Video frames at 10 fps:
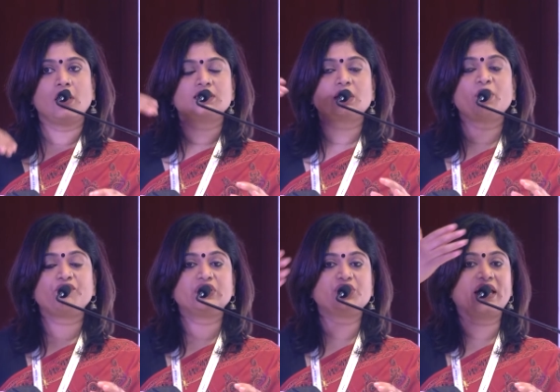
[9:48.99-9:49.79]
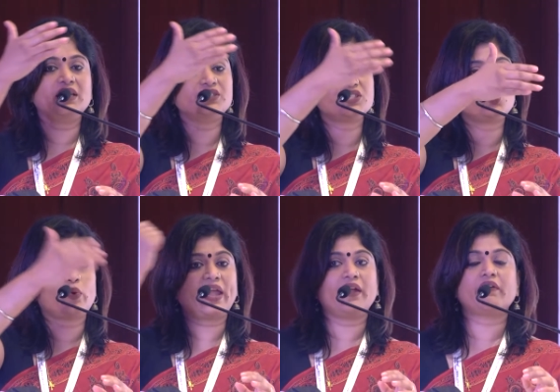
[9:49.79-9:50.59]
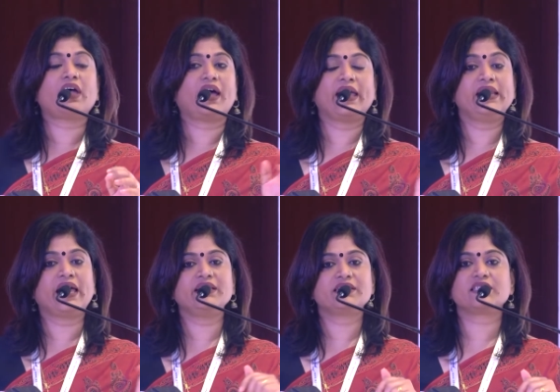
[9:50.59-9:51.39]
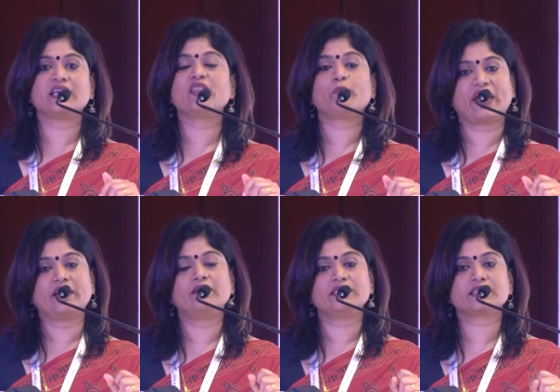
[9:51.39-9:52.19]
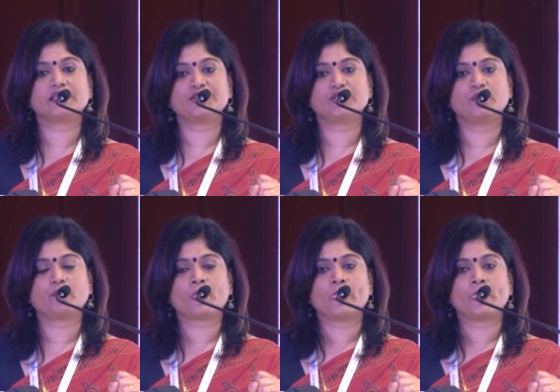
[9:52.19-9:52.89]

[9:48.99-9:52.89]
Some of the challenges were highlighted in the panel discussion.